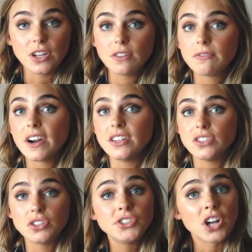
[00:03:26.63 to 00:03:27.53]
your
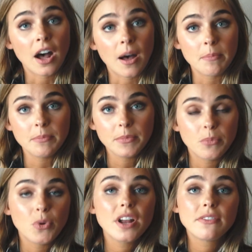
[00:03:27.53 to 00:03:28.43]
friends, your job,
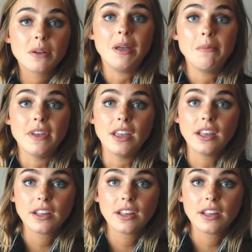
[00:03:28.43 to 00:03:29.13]
whatever it may be.